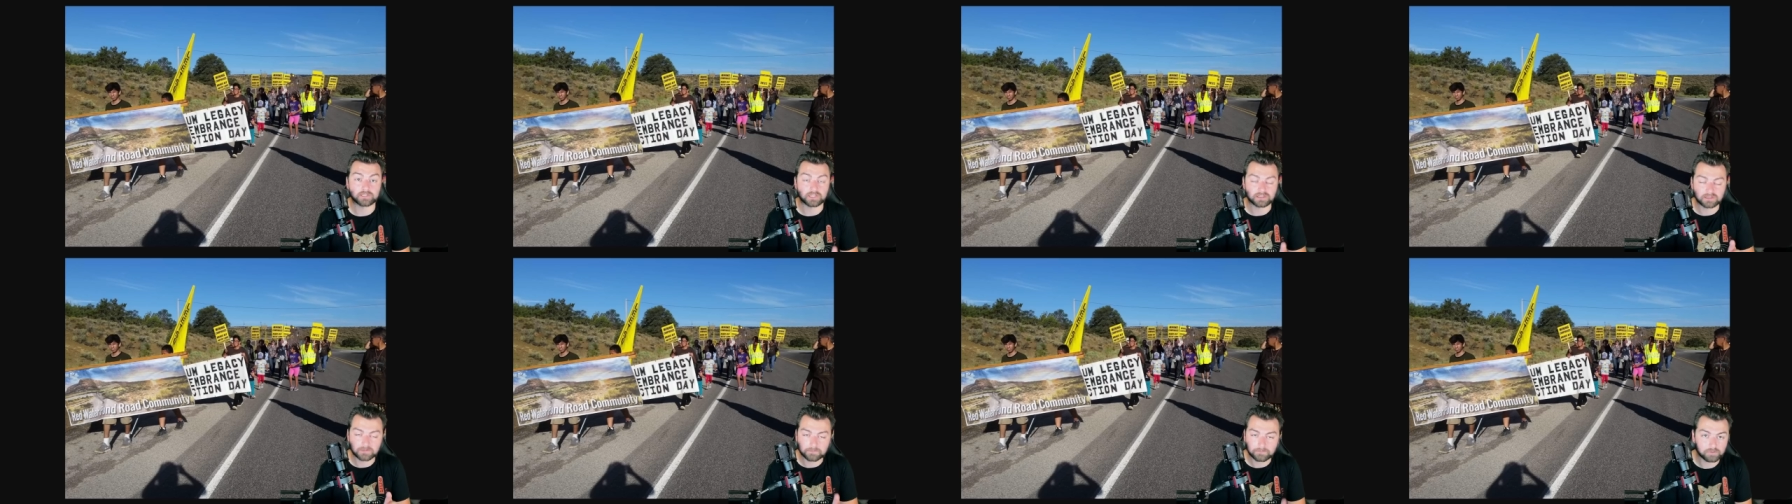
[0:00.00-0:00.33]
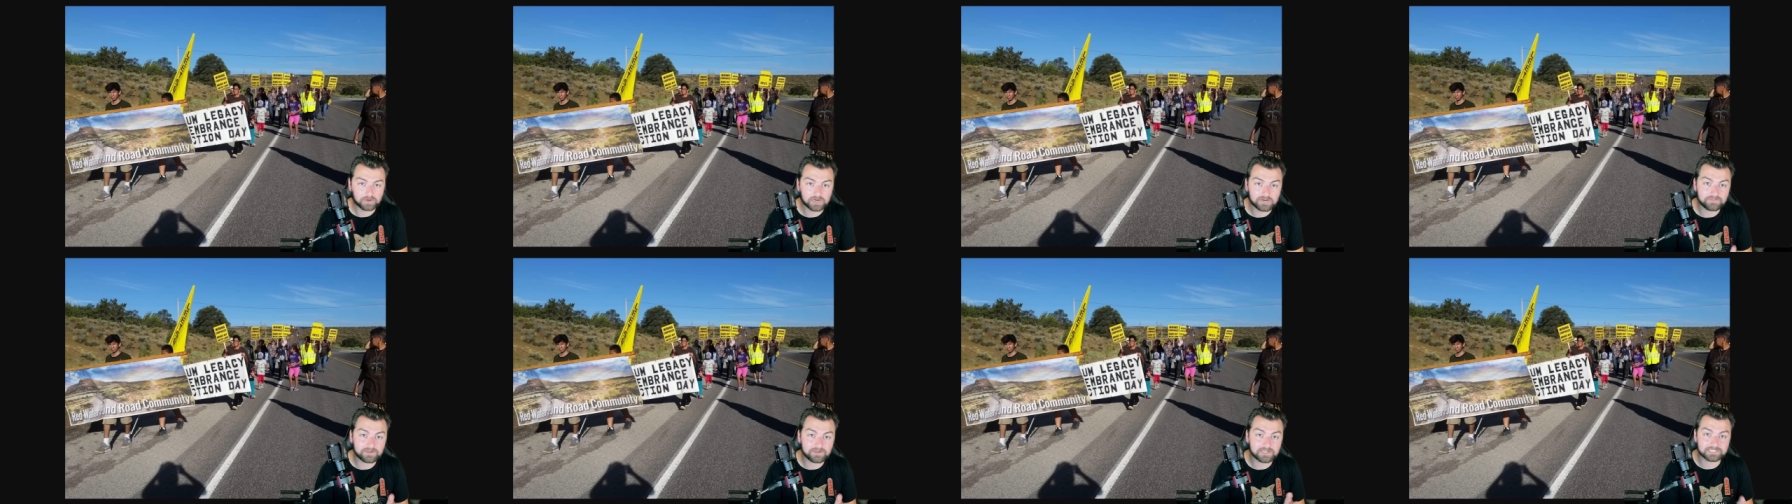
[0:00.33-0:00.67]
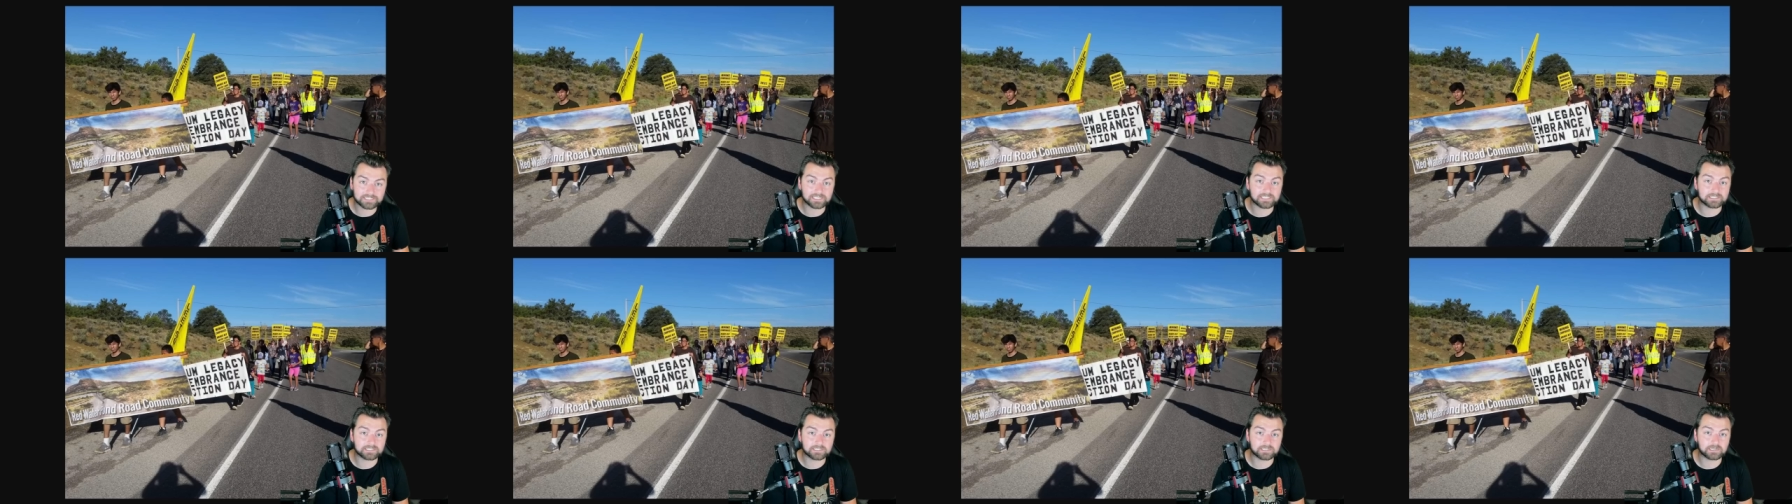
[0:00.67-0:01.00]
than the
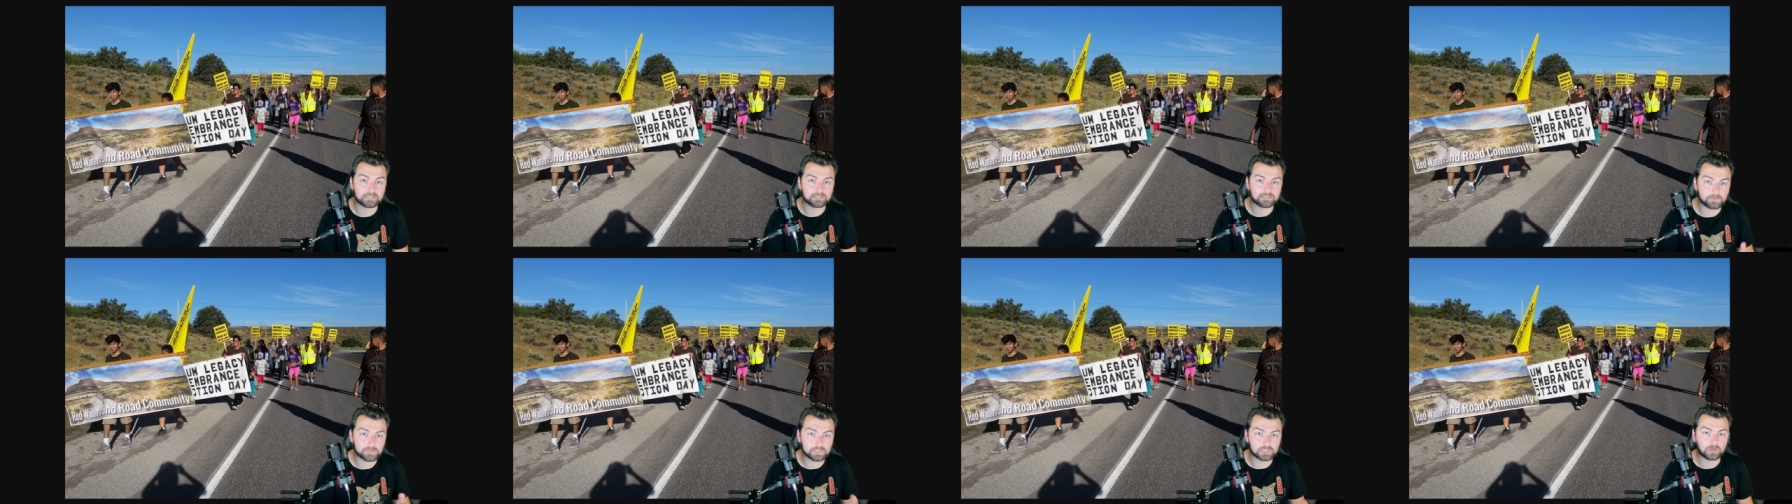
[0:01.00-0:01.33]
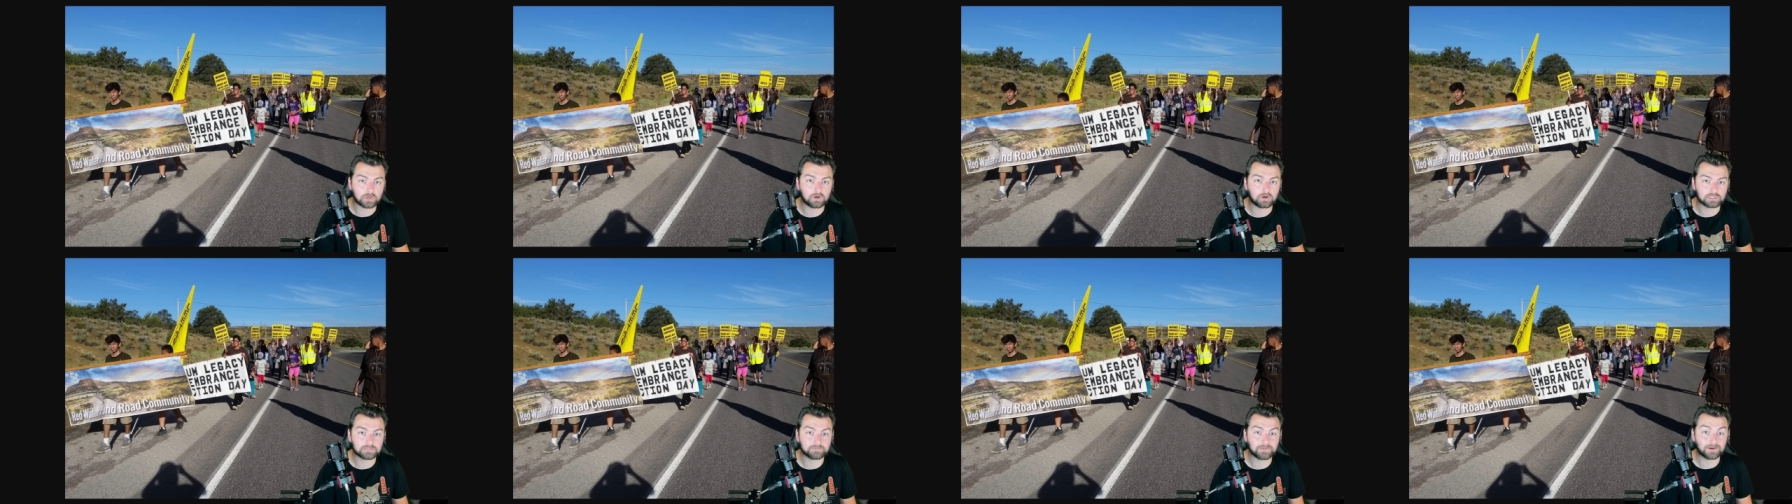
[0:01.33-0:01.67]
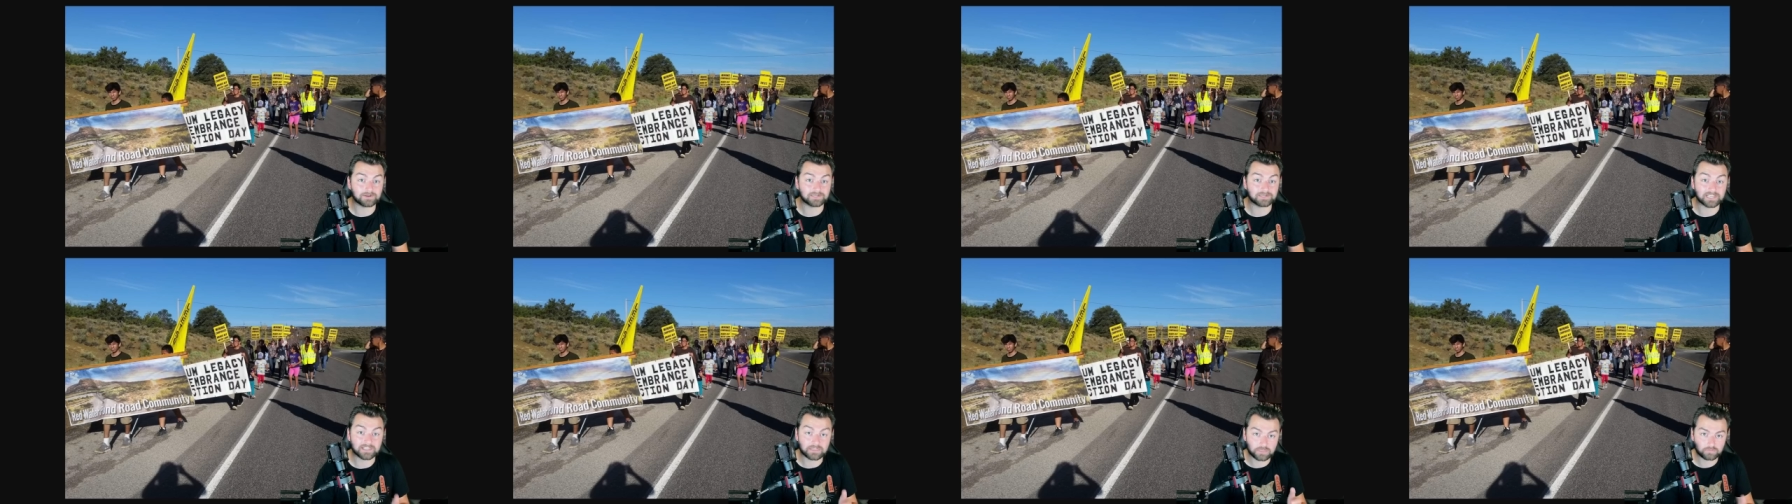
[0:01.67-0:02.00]
previous incident that we talked
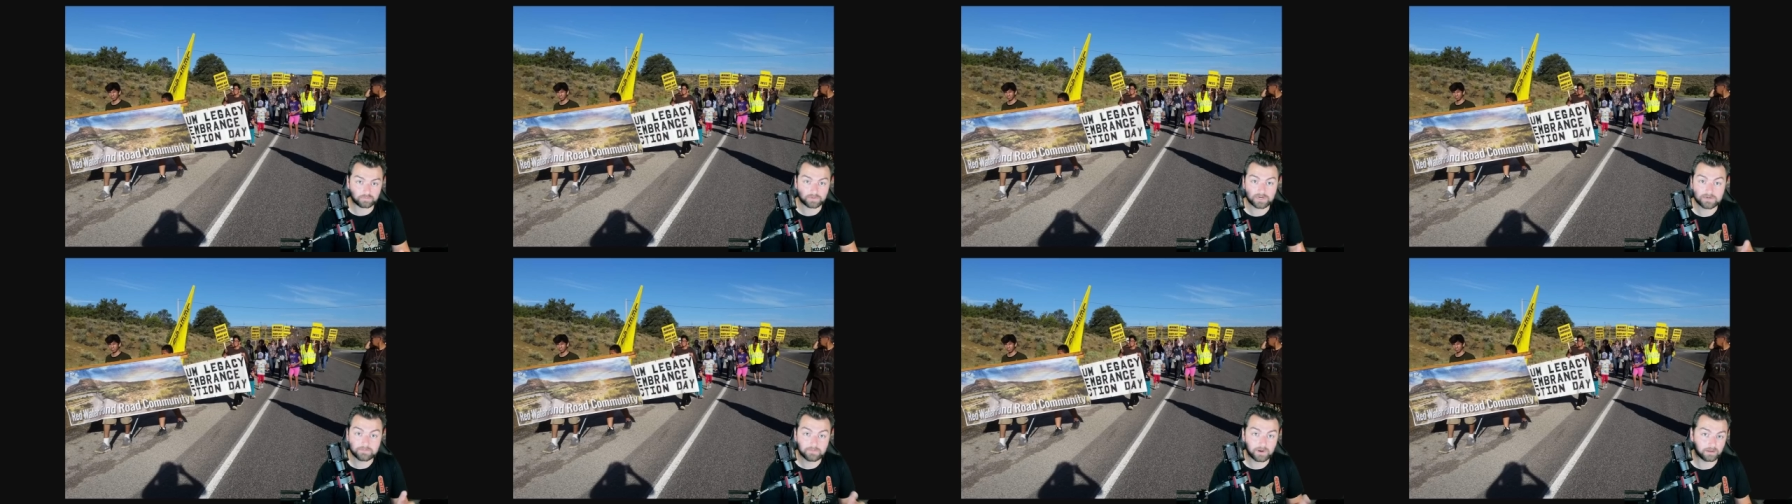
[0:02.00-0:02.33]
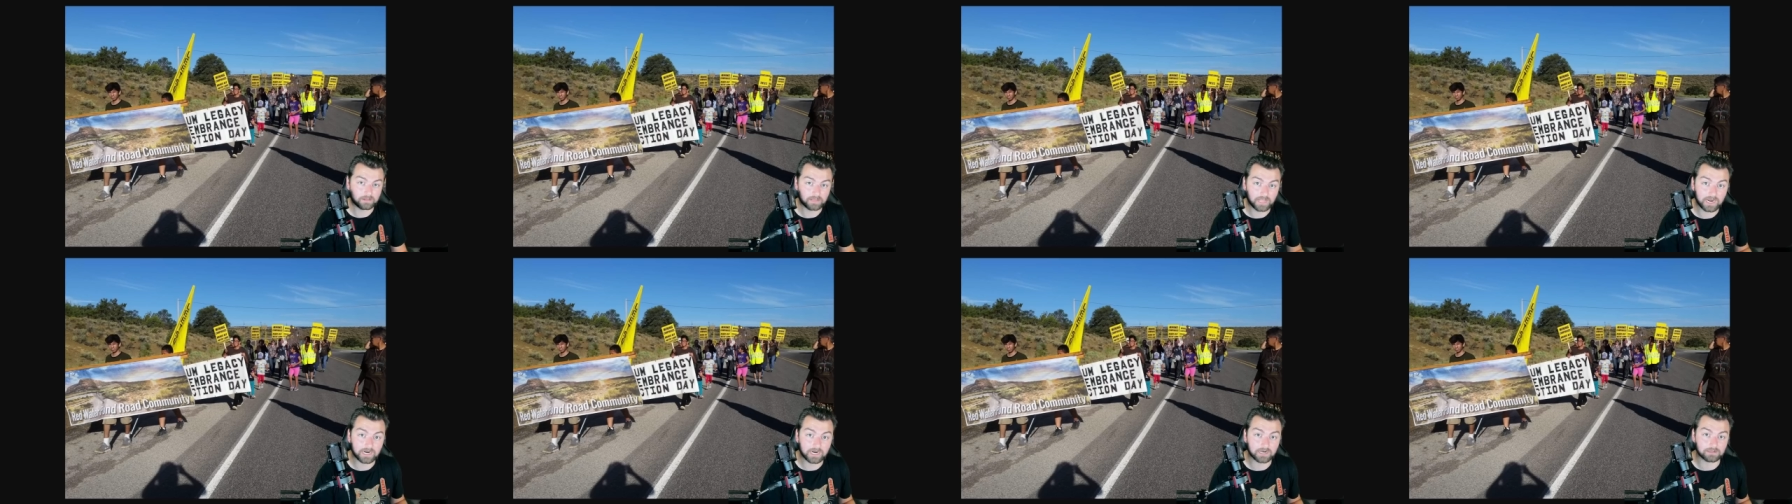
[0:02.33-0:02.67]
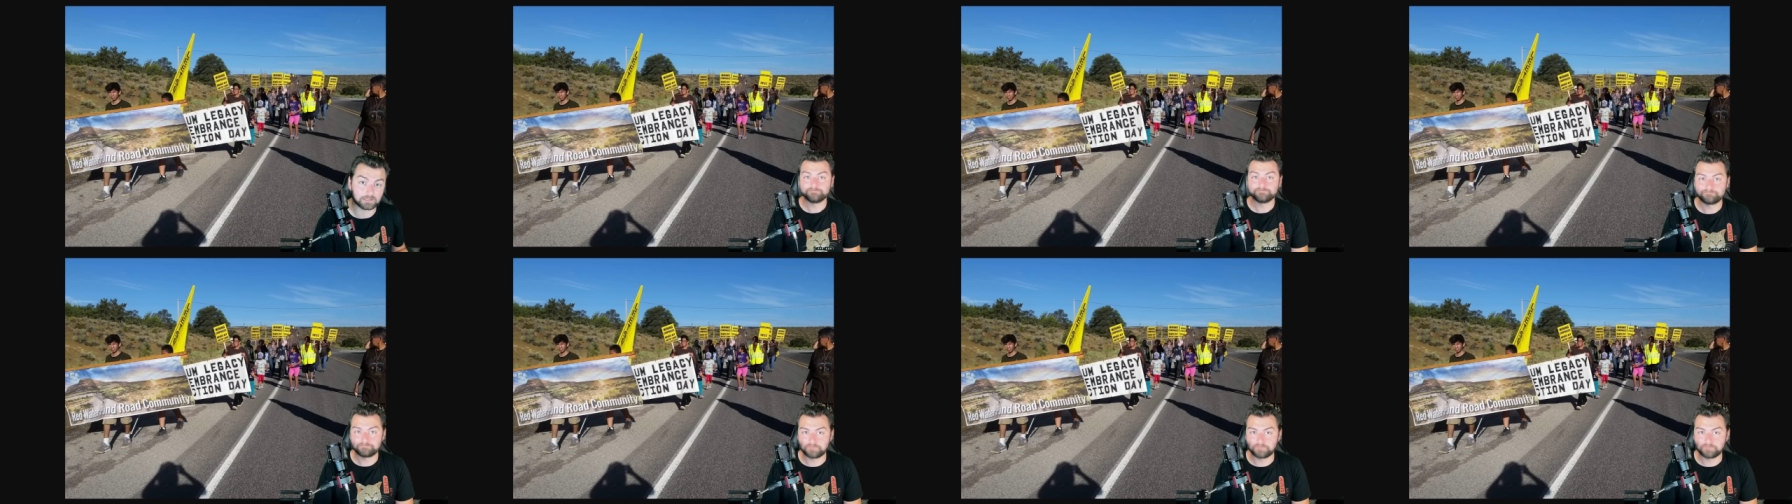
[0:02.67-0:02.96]
about at 3 Mile Island.